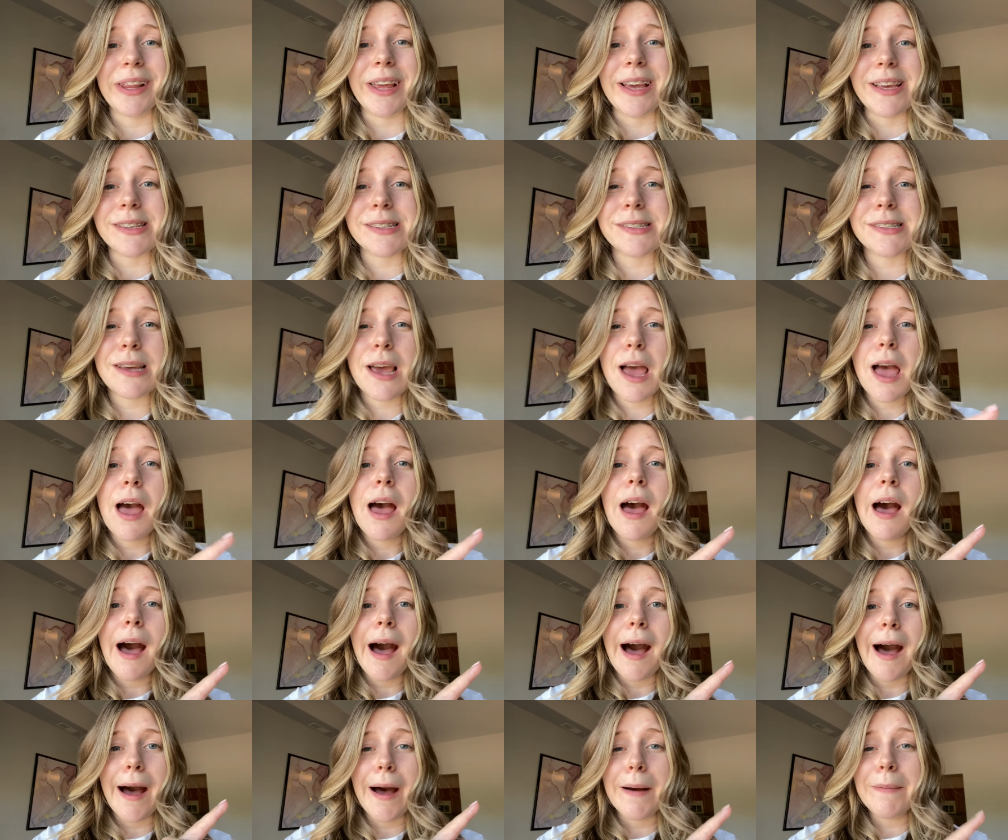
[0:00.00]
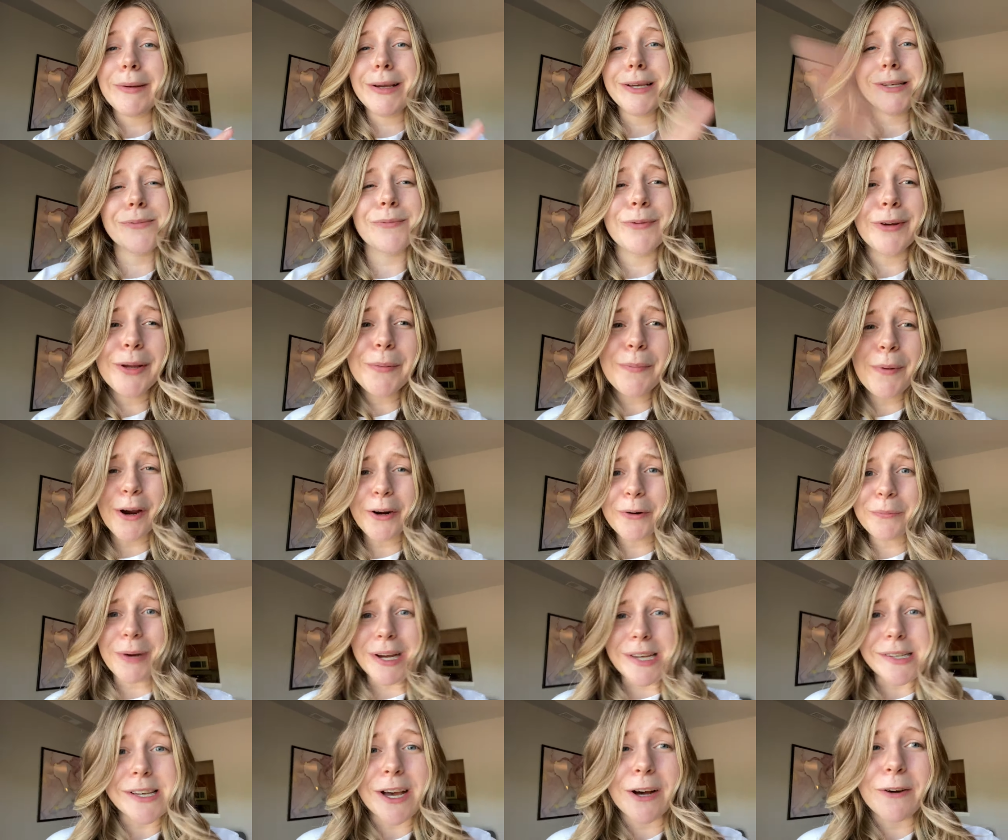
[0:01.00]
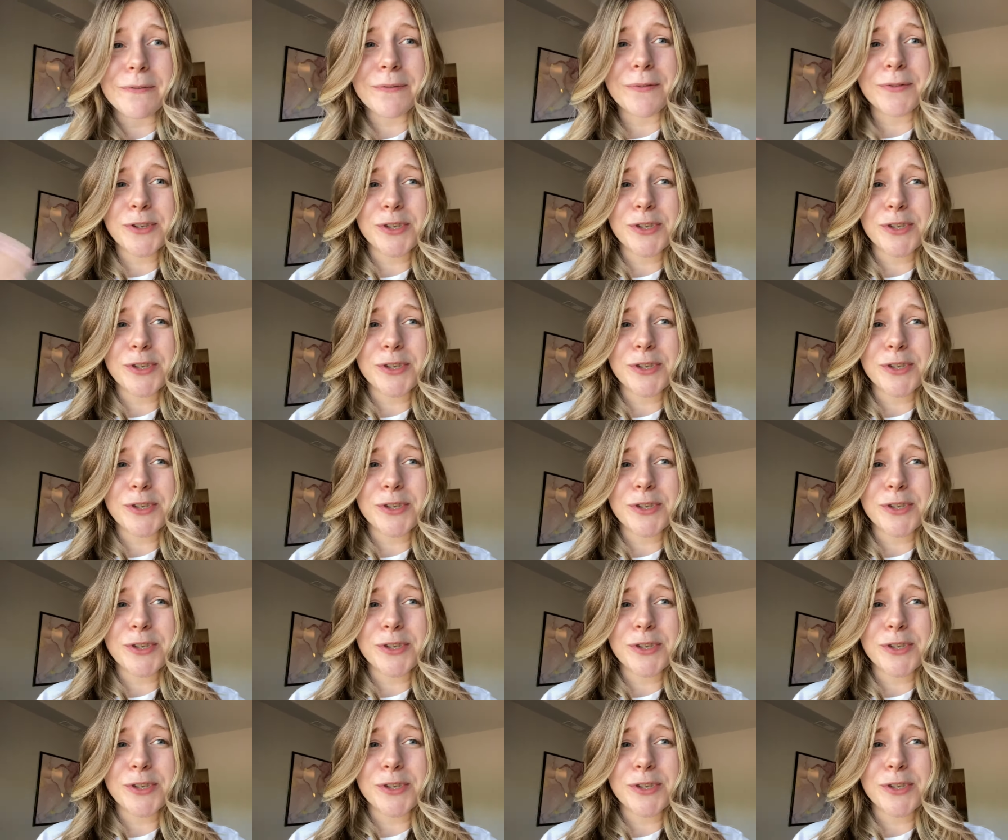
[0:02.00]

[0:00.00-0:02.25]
list uh, because I'm really proud of myself.